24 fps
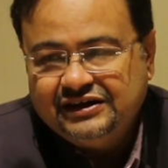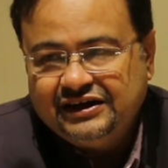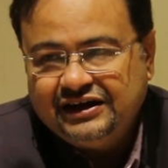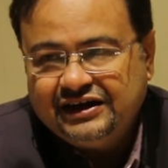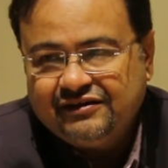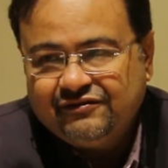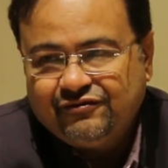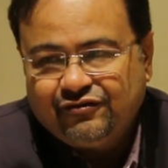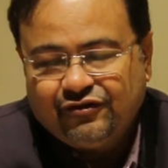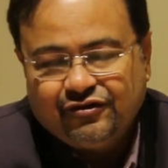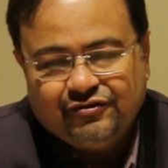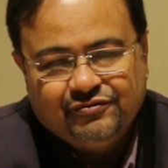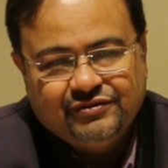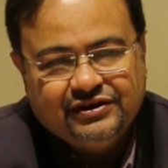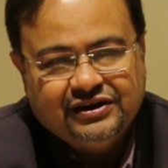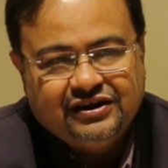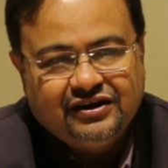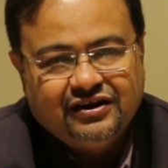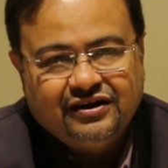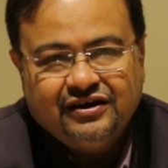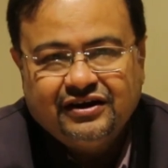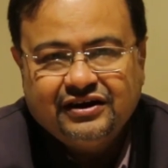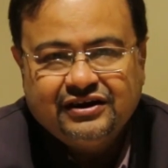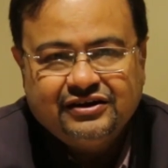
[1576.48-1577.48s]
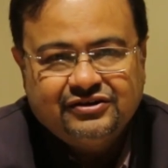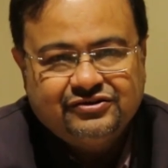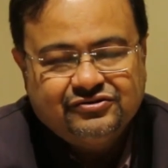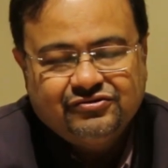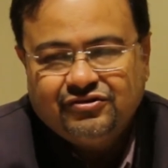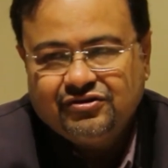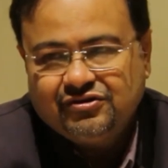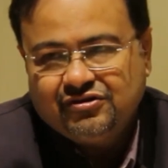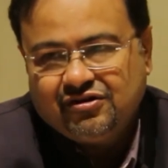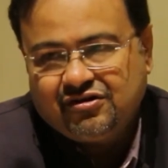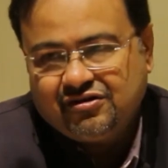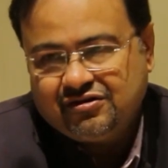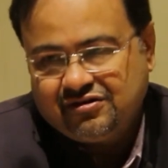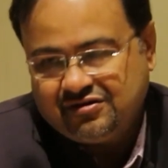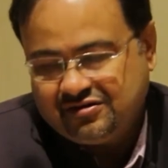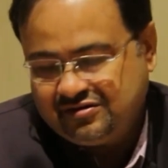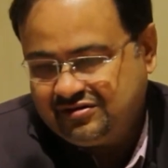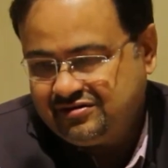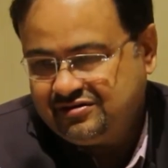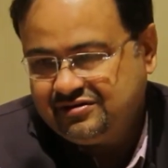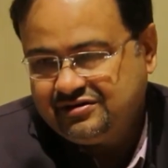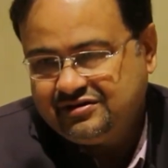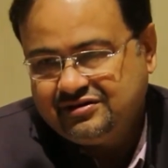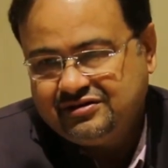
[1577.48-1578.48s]
And for me, learning is going on,
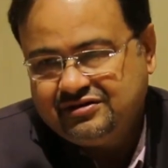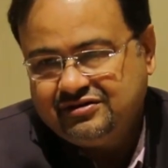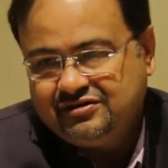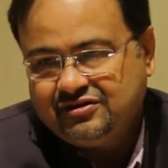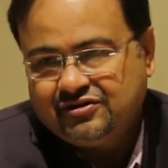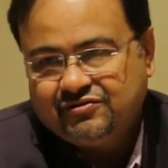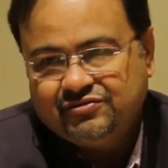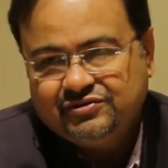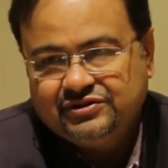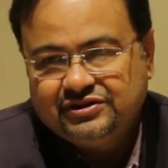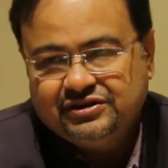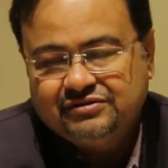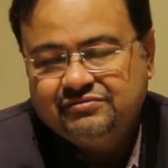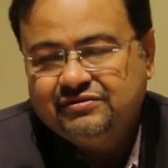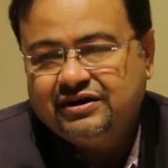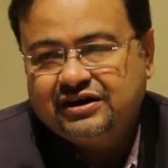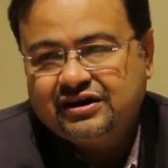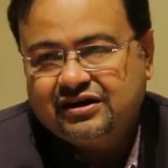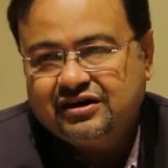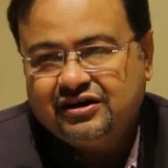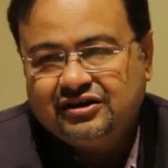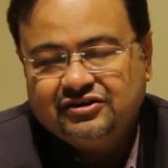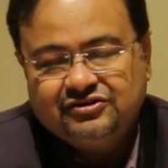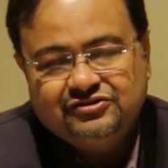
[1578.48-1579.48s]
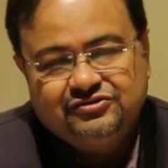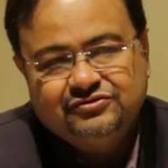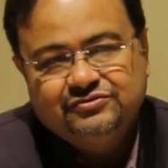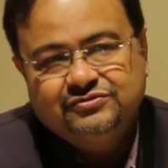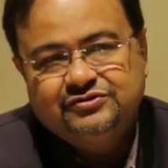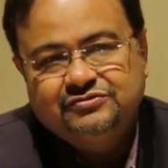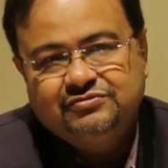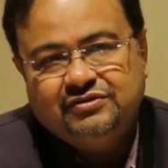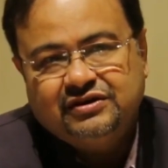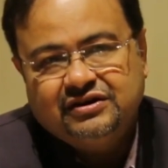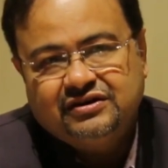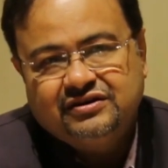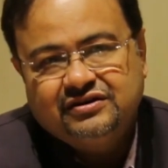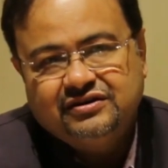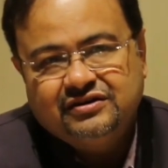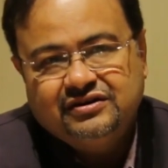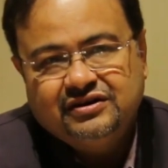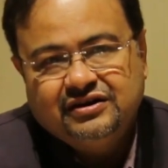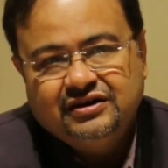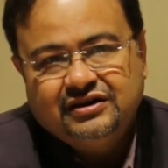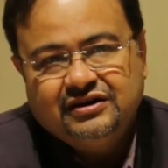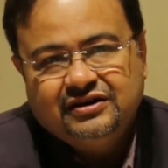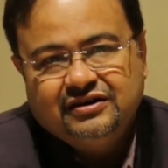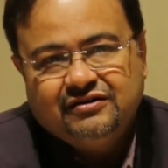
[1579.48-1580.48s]
not within my classrooms, but
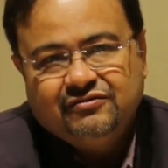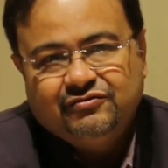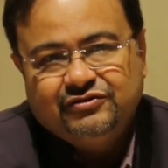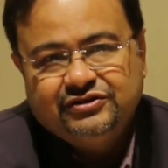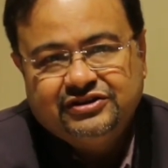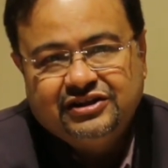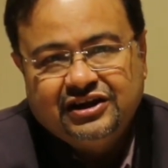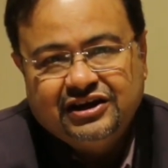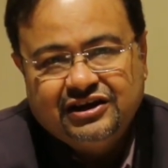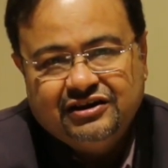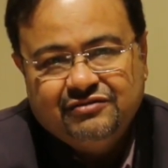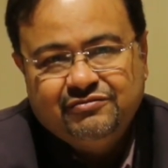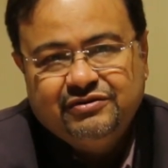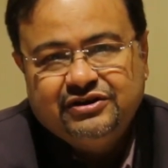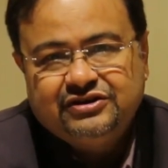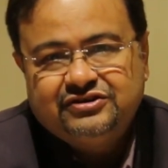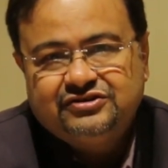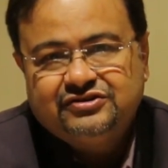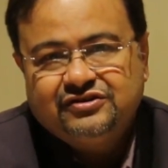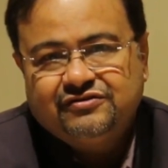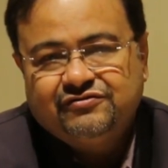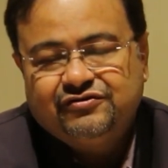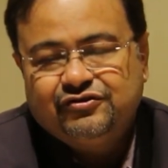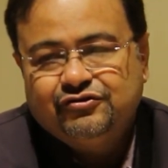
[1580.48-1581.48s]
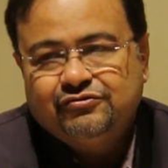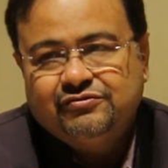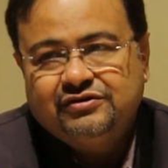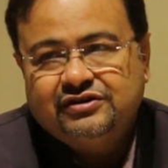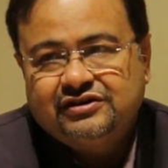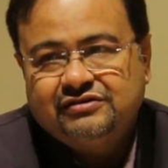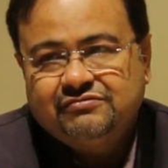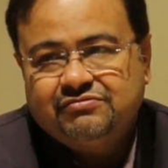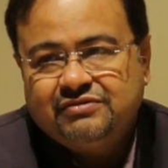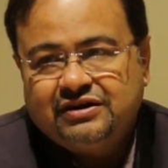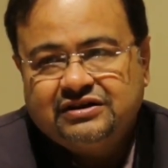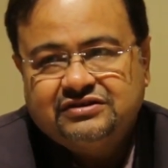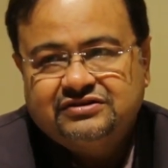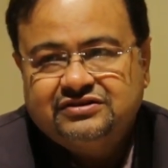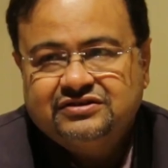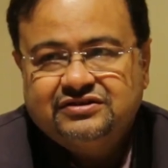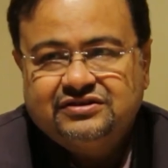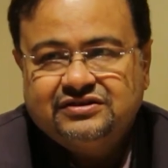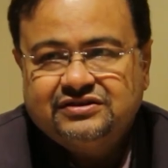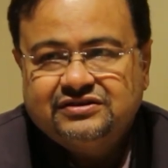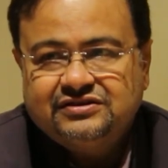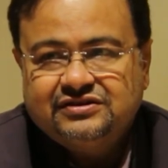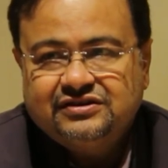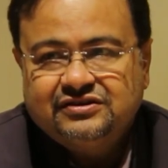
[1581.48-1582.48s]
within the limits of human
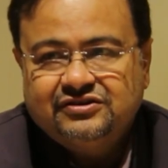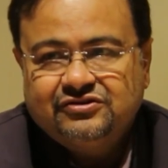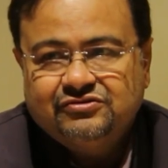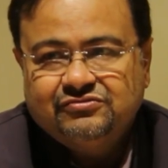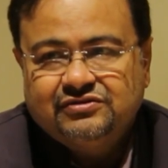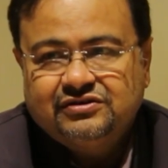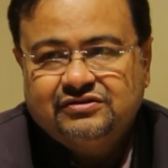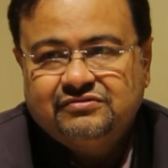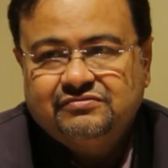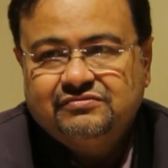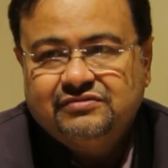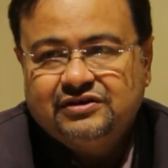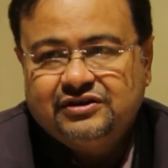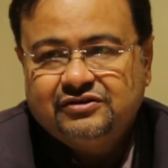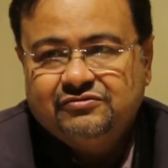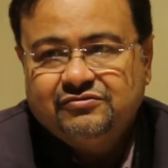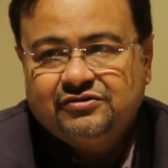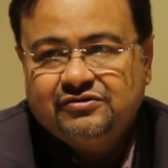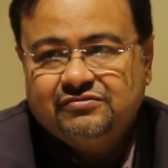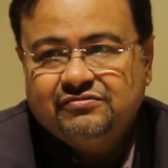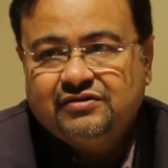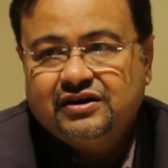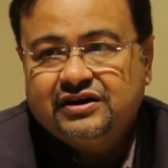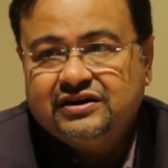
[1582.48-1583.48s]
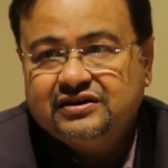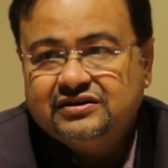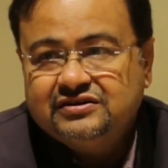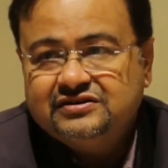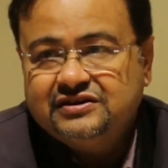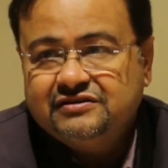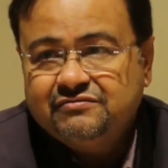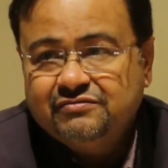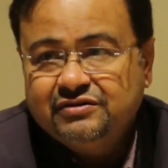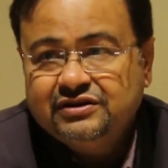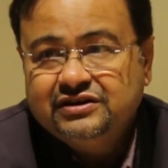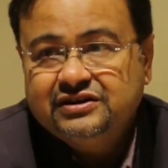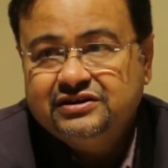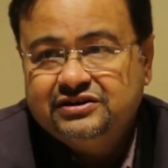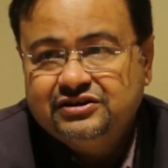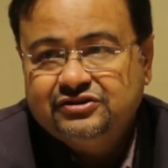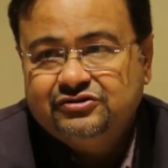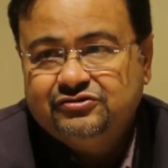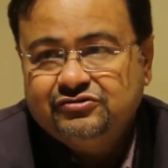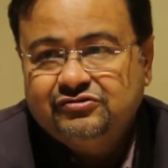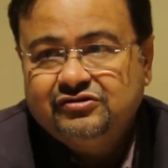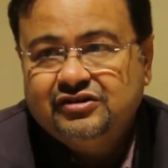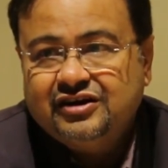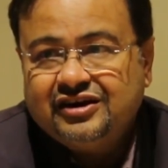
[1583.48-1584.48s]
capacity and human minds, ability
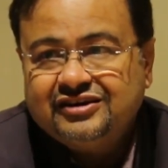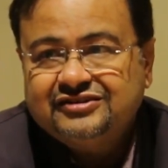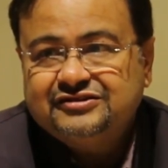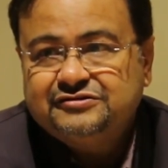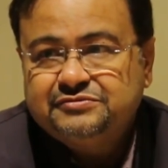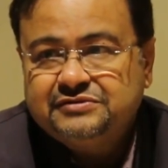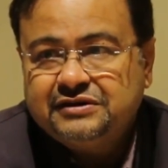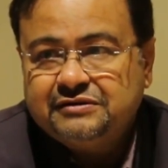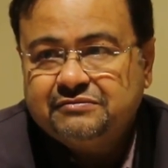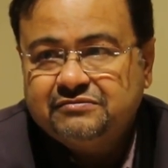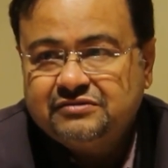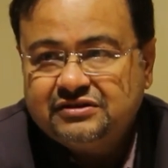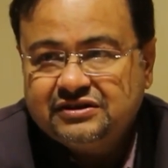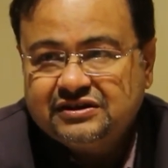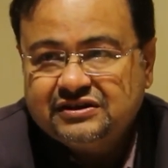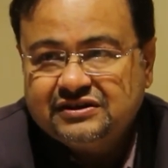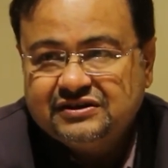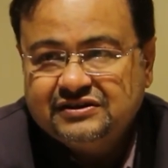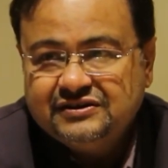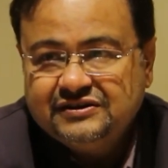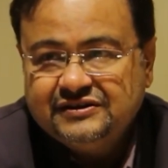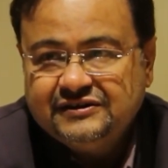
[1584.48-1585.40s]
to grasp something.